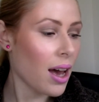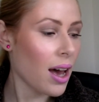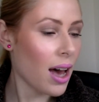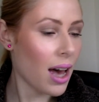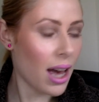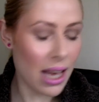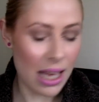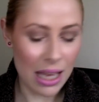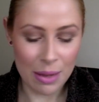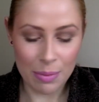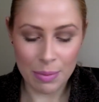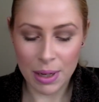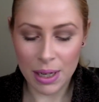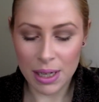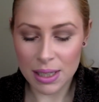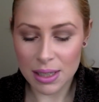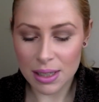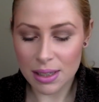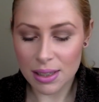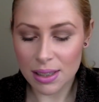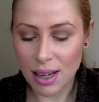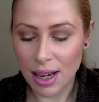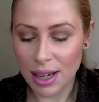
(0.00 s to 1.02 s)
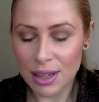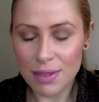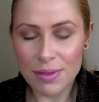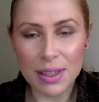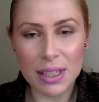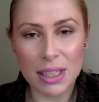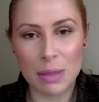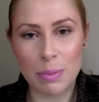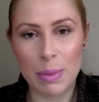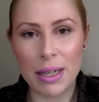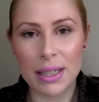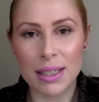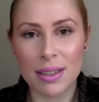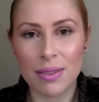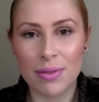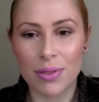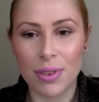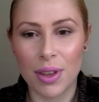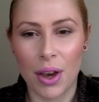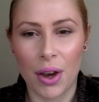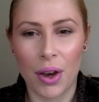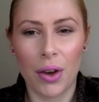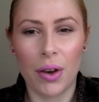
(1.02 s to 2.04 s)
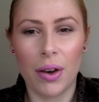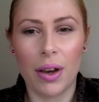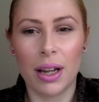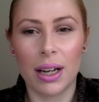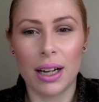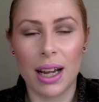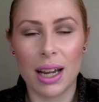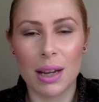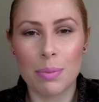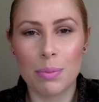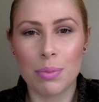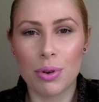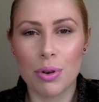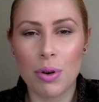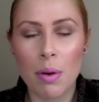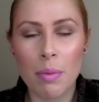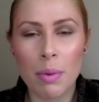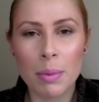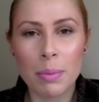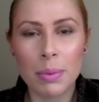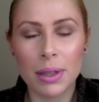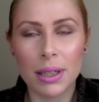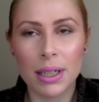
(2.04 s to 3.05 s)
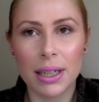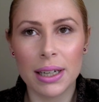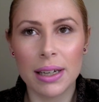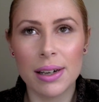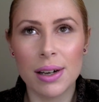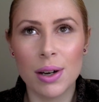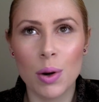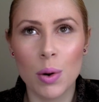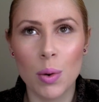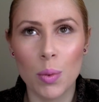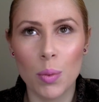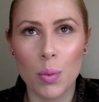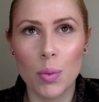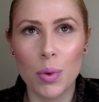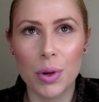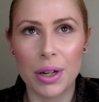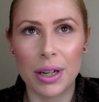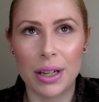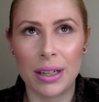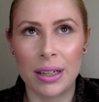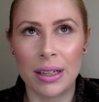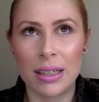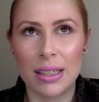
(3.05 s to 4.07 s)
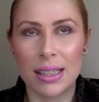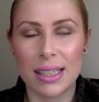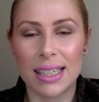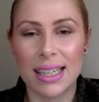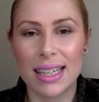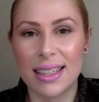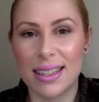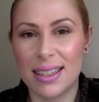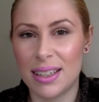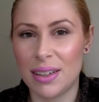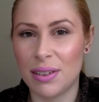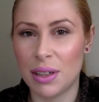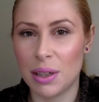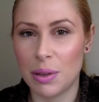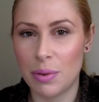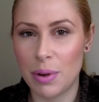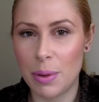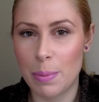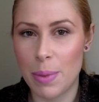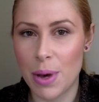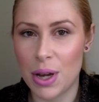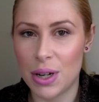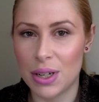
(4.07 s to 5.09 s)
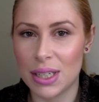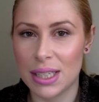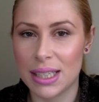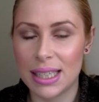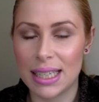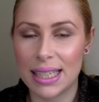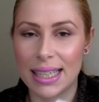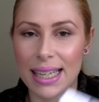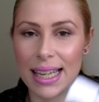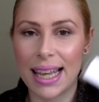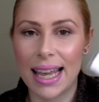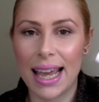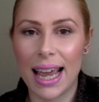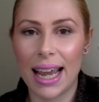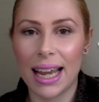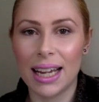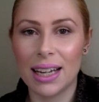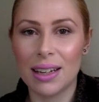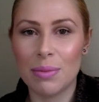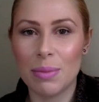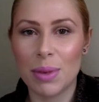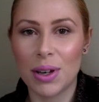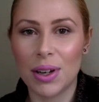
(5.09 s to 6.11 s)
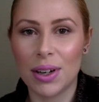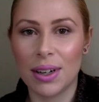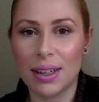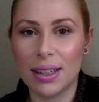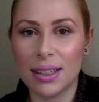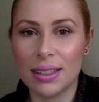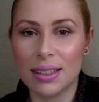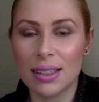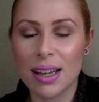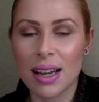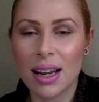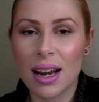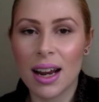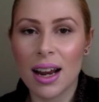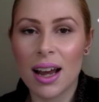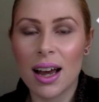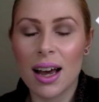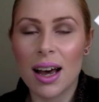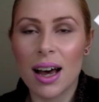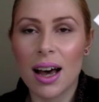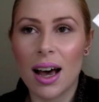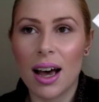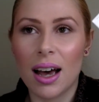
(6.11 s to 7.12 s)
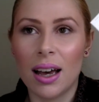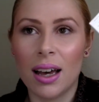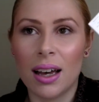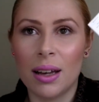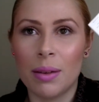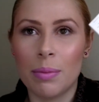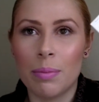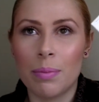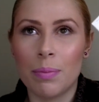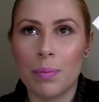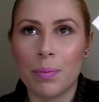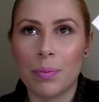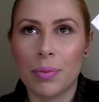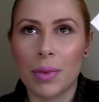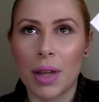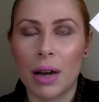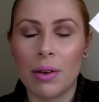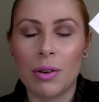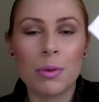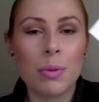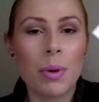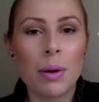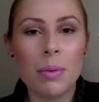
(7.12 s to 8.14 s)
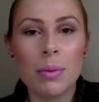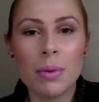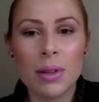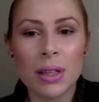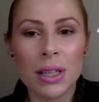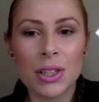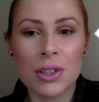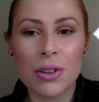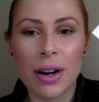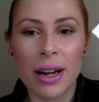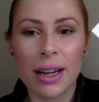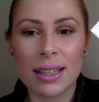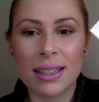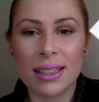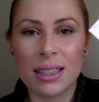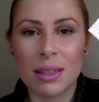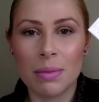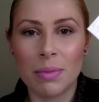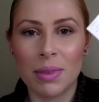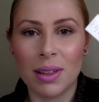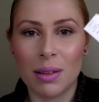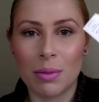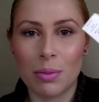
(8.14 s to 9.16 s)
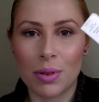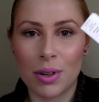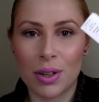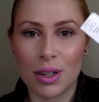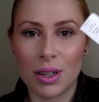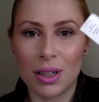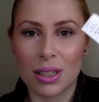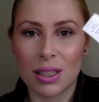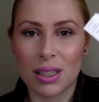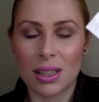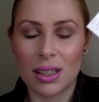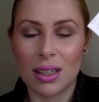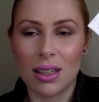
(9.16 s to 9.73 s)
It's kind of expensive though, and I probably wouldn't necessarily repurchase this again, because I would probably try a similar product